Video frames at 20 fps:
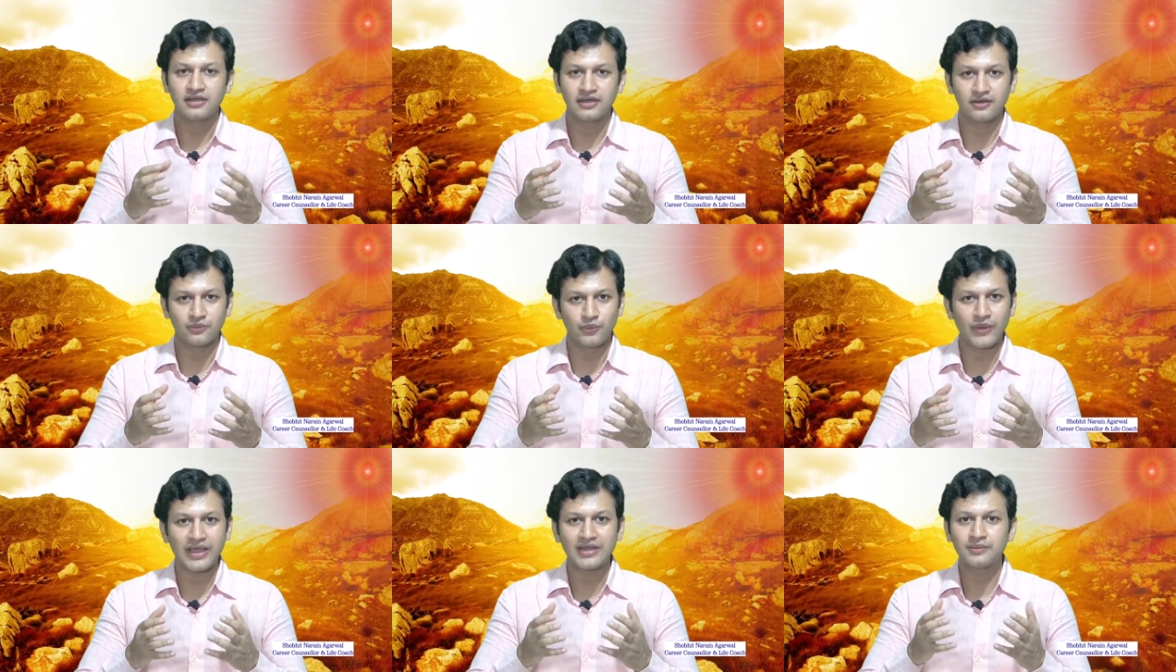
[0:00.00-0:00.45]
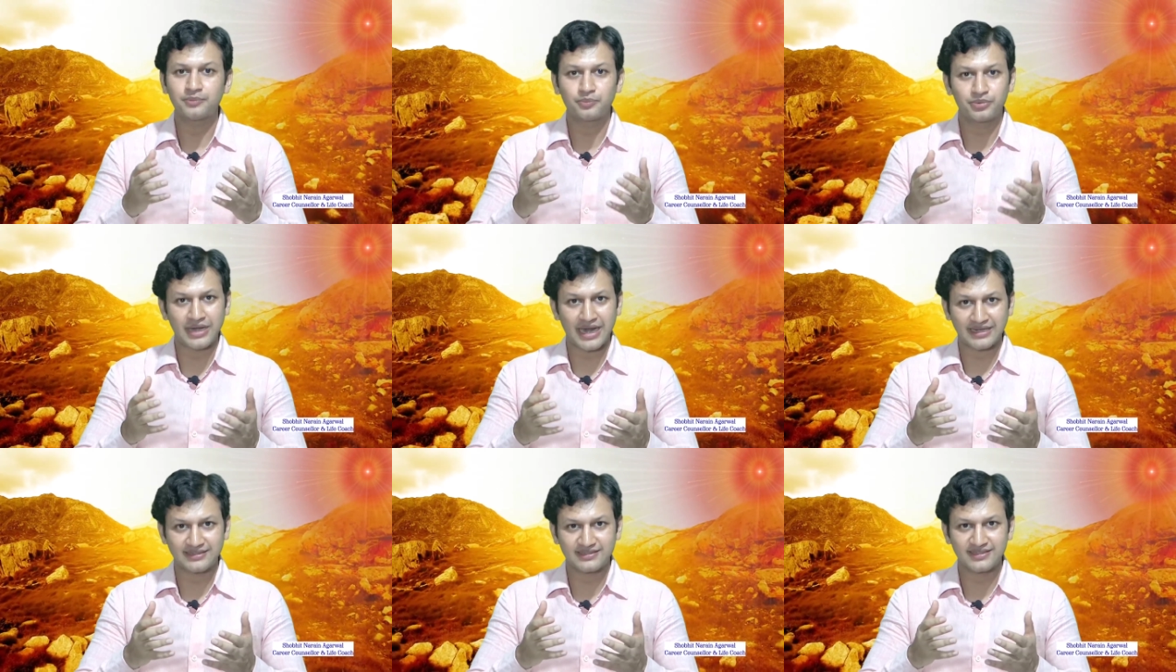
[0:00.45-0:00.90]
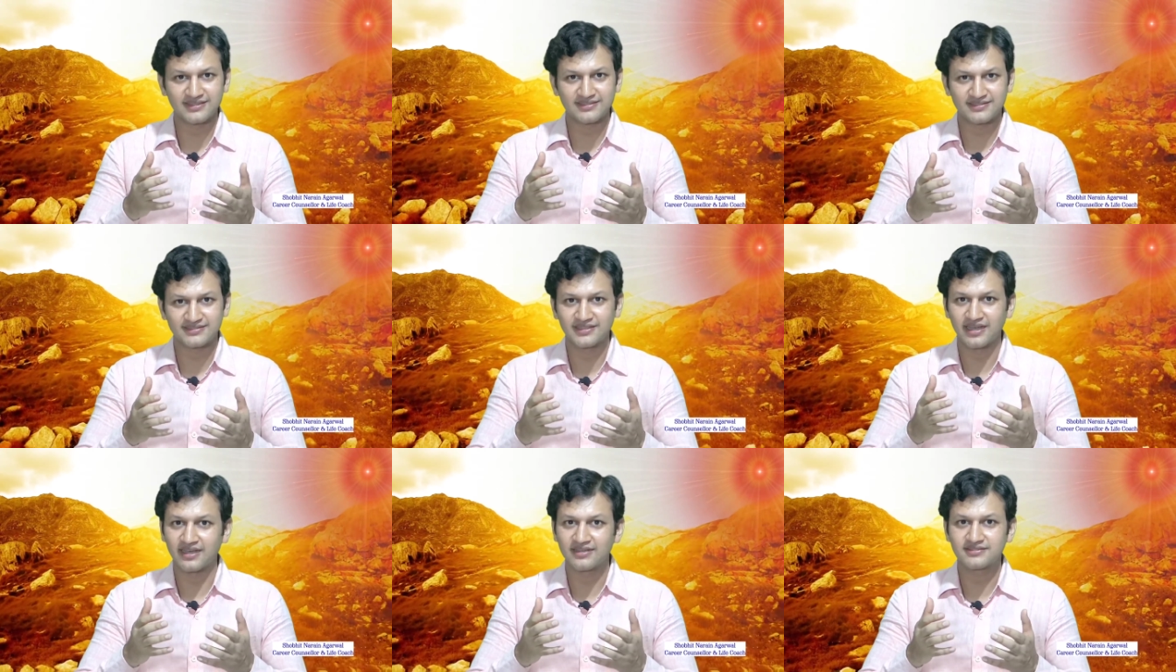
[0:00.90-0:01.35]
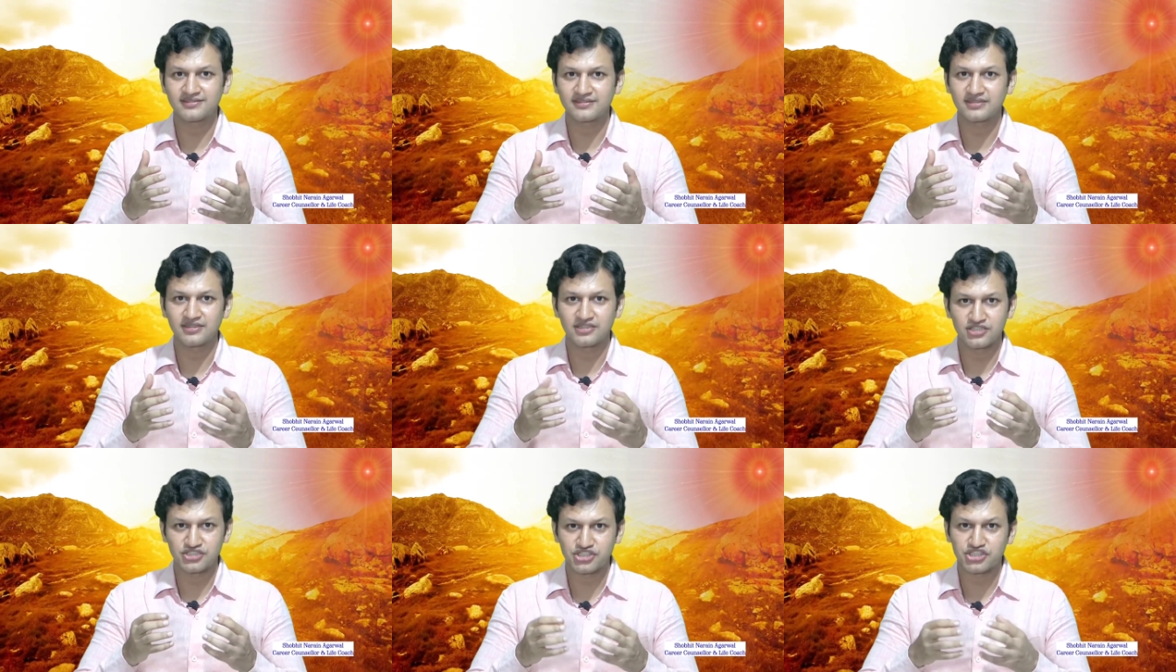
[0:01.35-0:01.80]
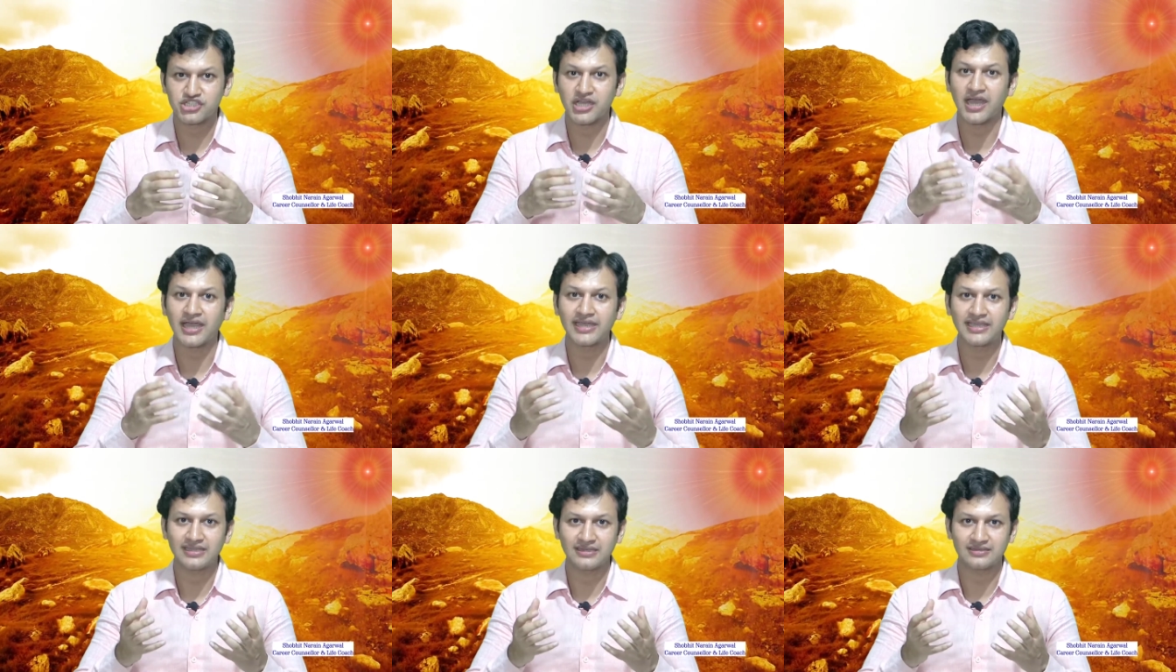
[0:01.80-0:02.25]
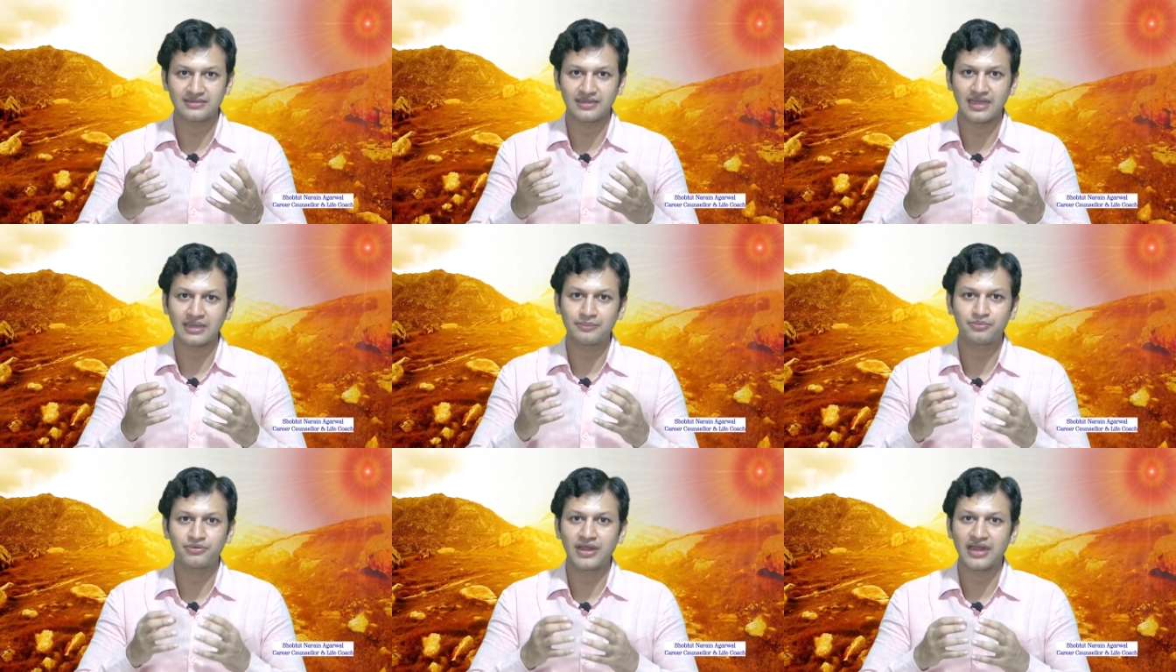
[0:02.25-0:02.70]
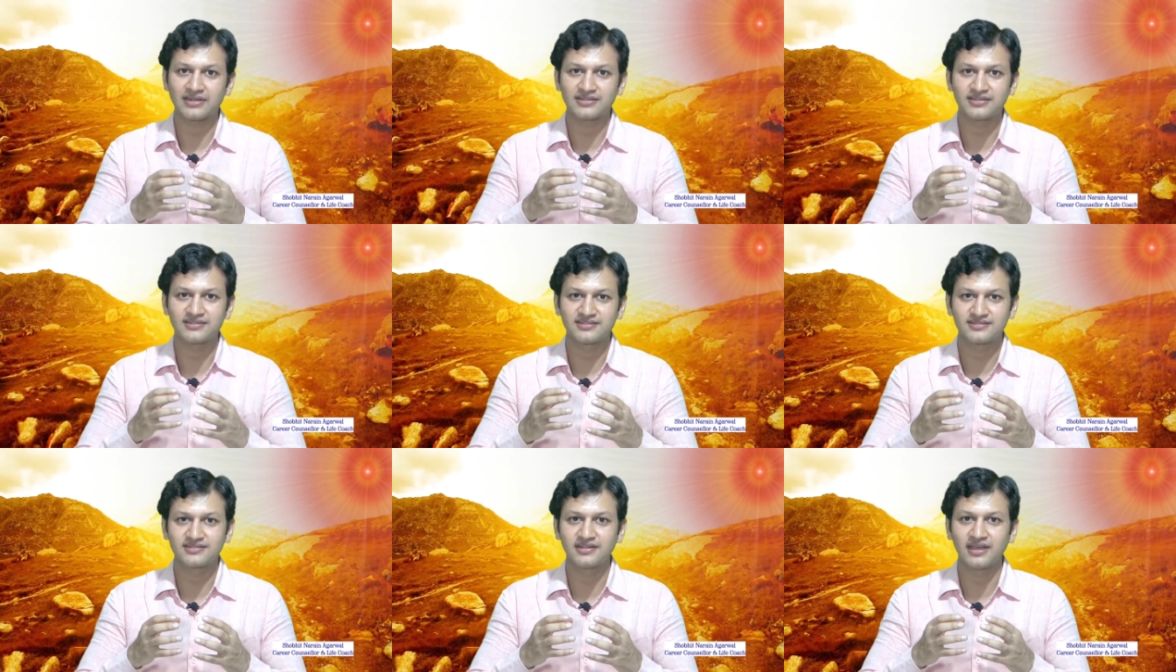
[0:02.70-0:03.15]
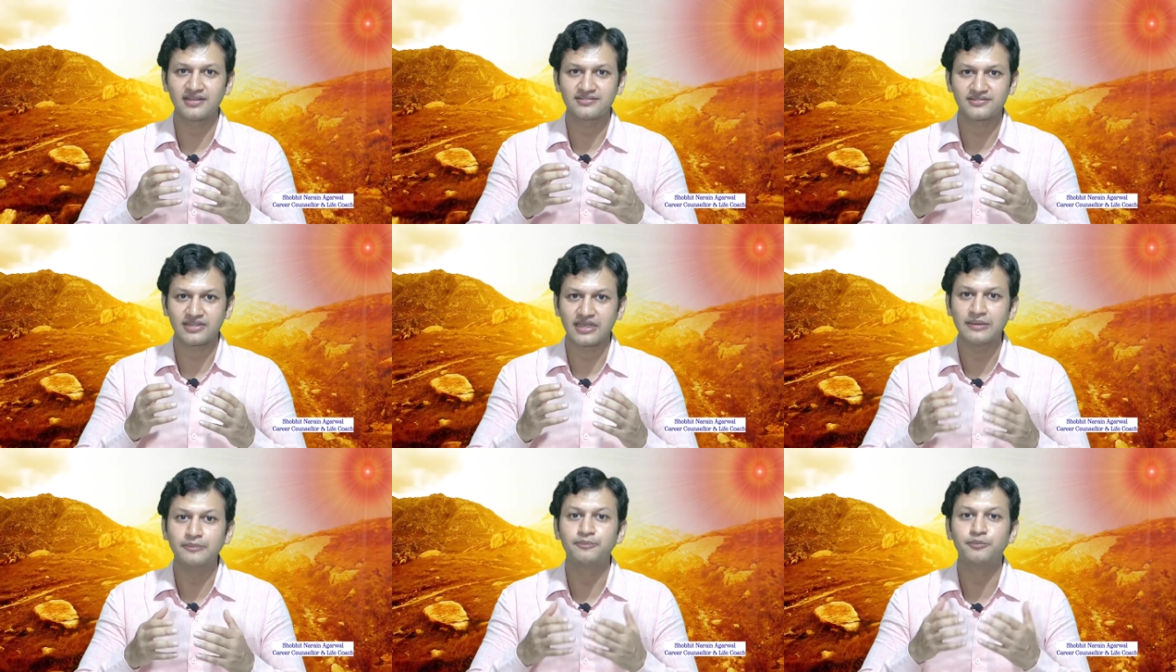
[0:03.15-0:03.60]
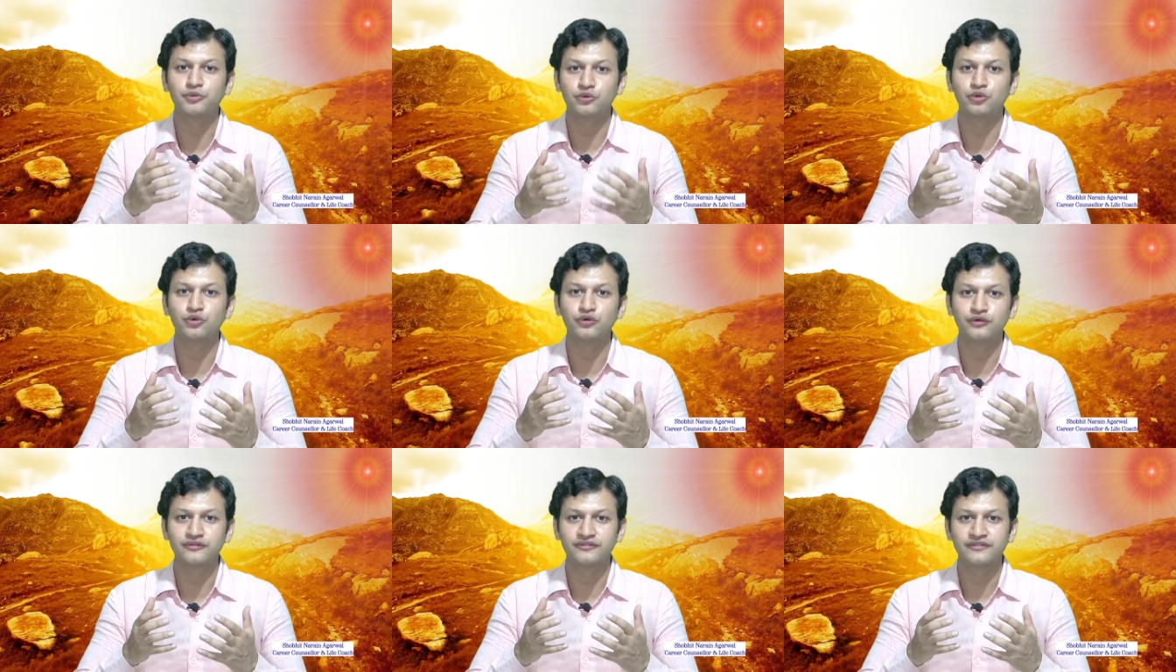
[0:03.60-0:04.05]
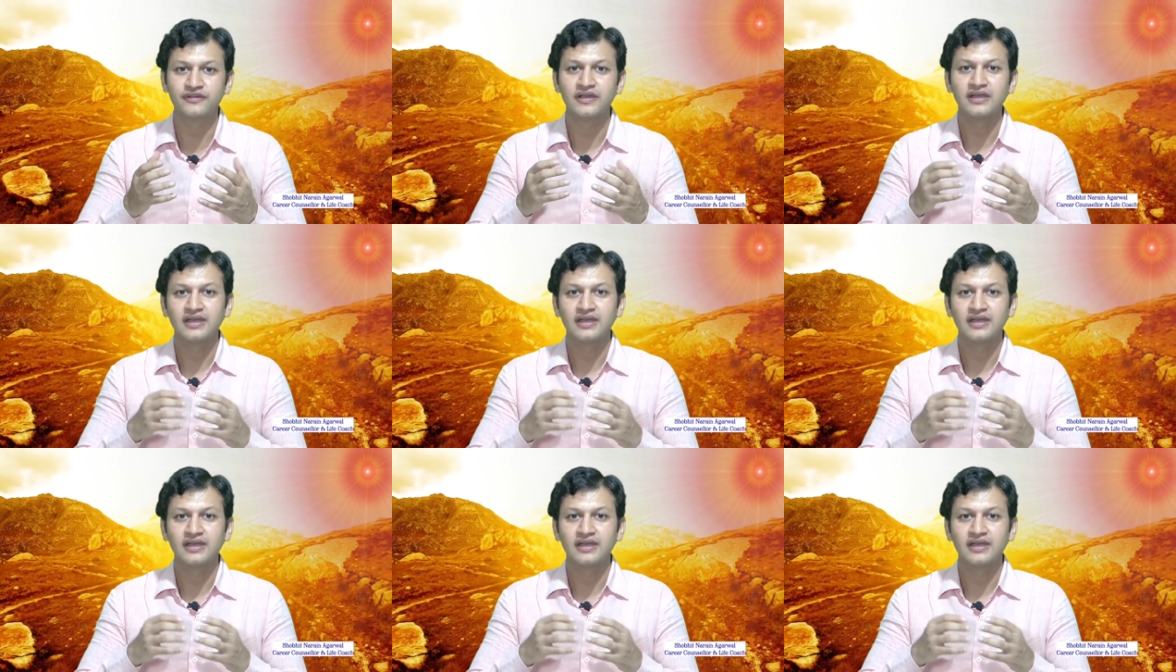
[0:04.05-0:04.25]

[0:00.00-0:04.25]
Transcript: Uh, well, practice does shine and practice does improve